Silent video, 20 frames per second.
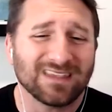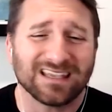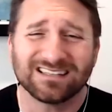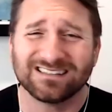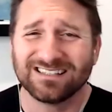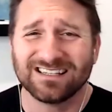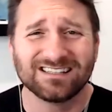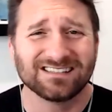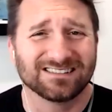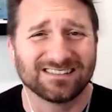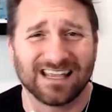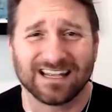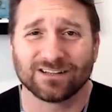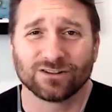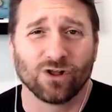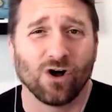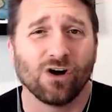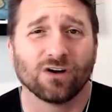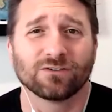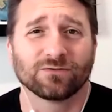it didn't take
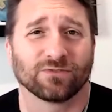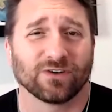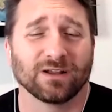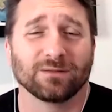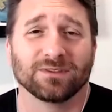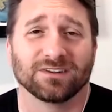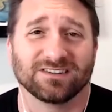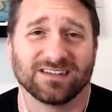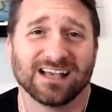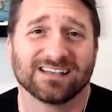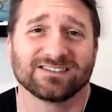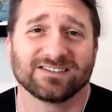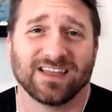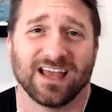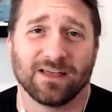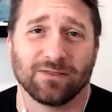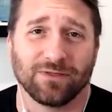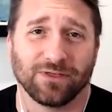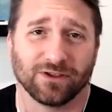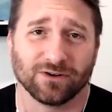long for him to test
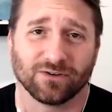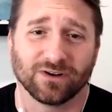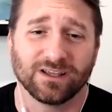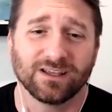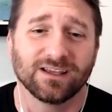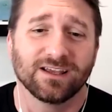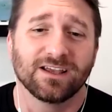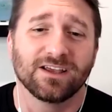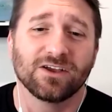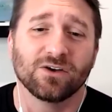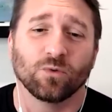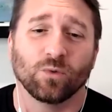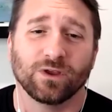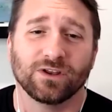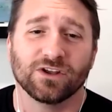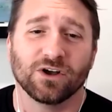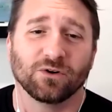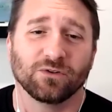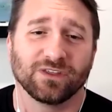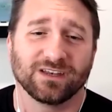that theory.
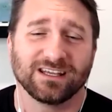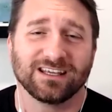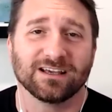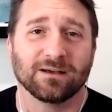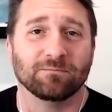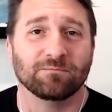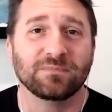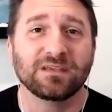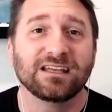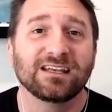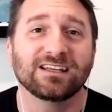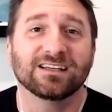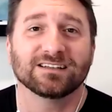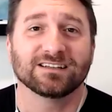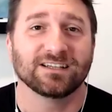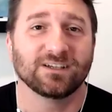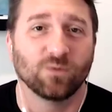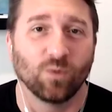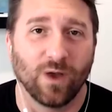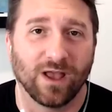We know that he
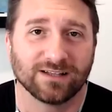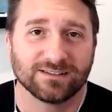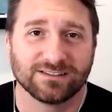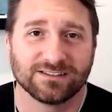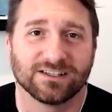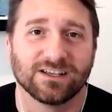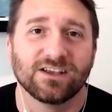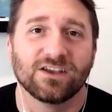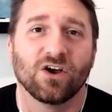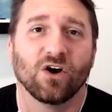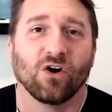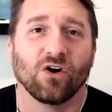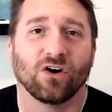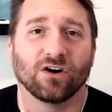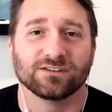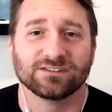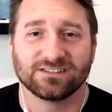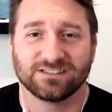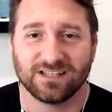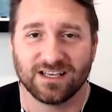immediately went
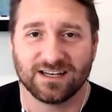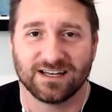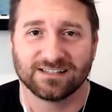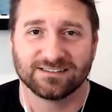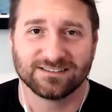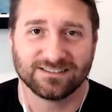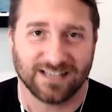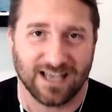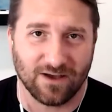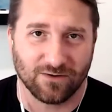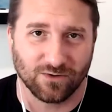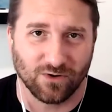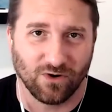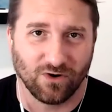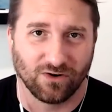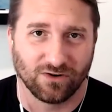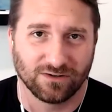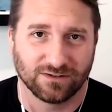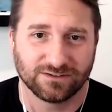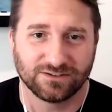on CNN's town
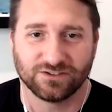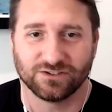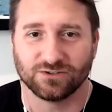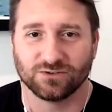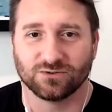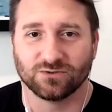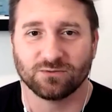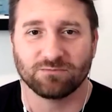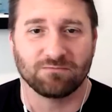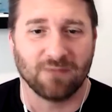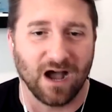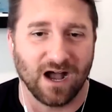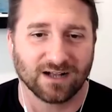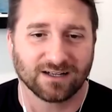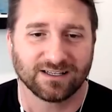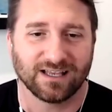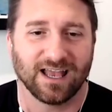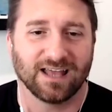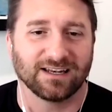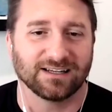hall to
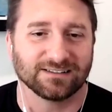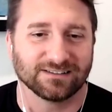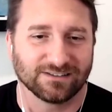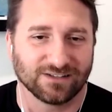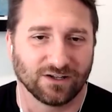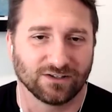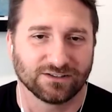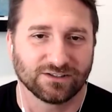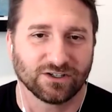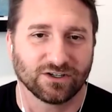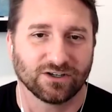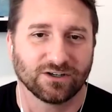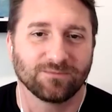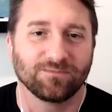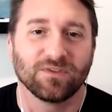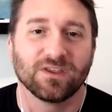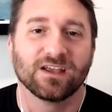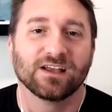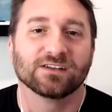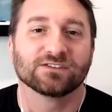mock and insult
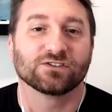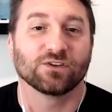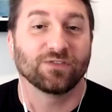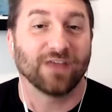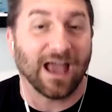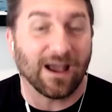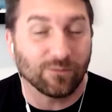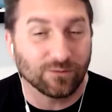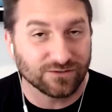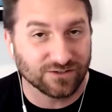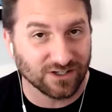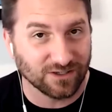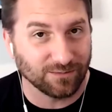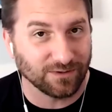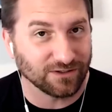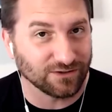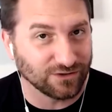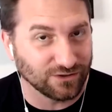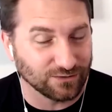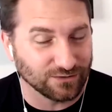her. So that was going to
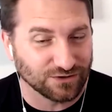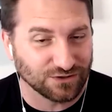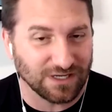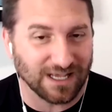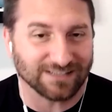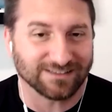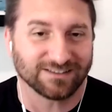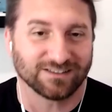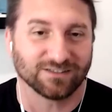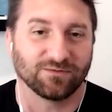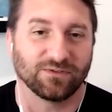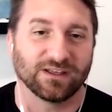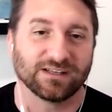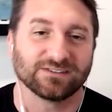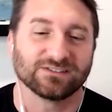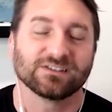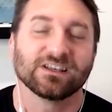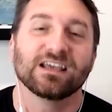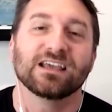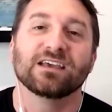be a huge test of
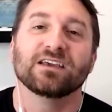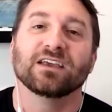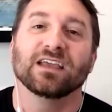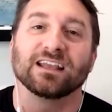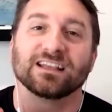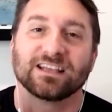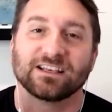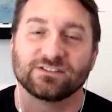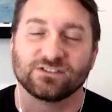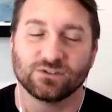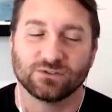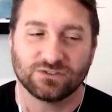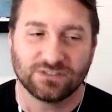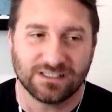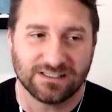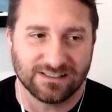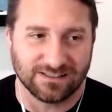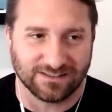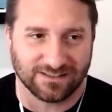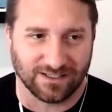this. In case you
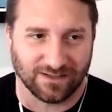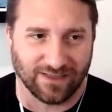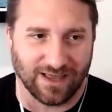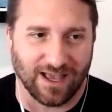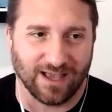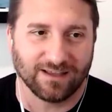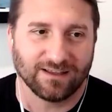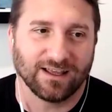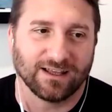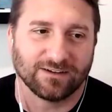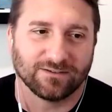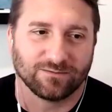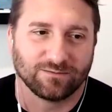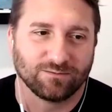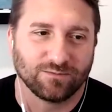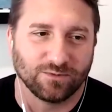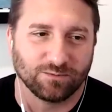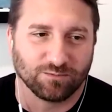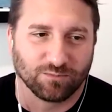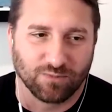didn't see that, and
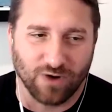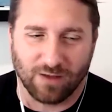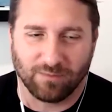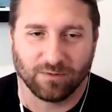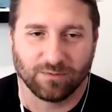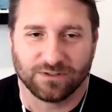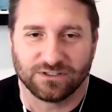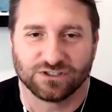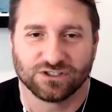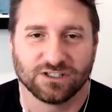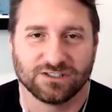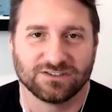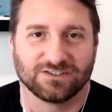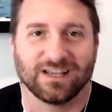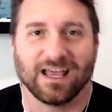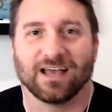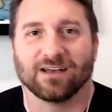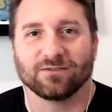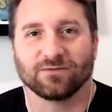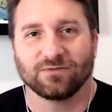you probably shouldn't
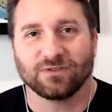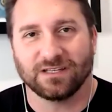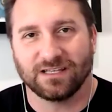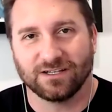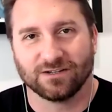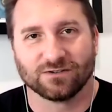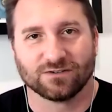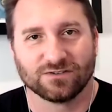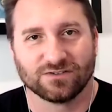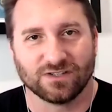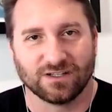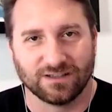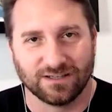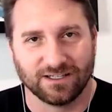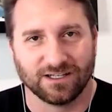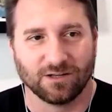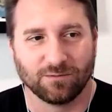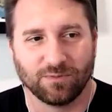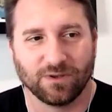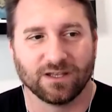have, here's a
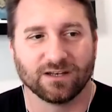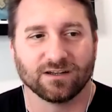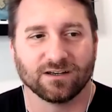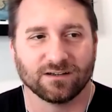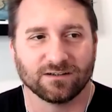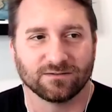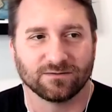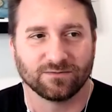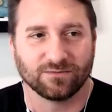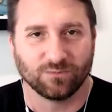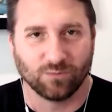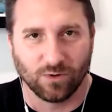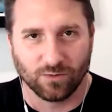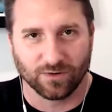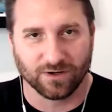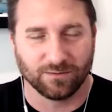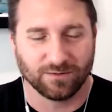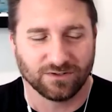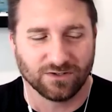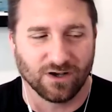little bit of what
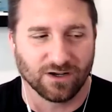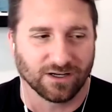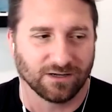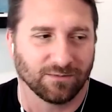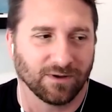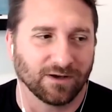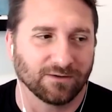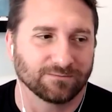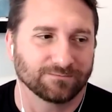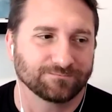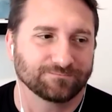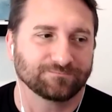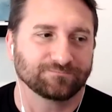we're going to be talking about.